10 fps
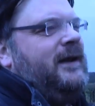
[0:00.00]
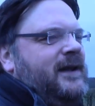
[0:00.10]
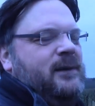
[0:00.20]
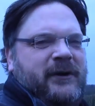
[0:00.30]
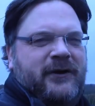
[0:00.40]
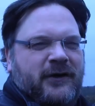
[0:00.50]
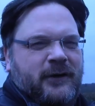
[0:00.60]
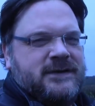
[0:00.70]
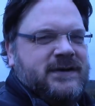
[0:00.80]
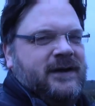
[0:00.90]
little bit of
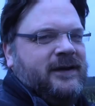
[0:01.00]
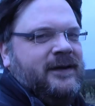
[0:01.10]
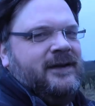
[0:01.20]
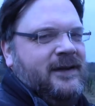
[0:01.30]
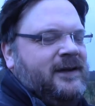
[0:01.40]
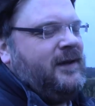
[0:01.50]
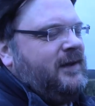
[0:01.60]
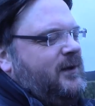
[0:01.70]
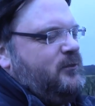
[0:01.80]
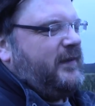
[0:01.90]
thought,
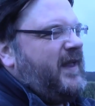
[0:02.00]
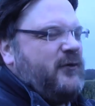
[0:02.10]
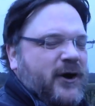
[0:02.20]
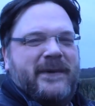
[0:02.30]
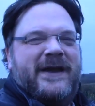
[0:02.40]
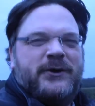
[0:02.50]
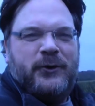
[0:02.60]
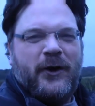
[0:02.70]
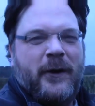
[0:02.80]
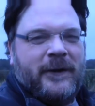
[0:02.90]
but they've got to make you
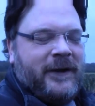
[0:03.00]
groan.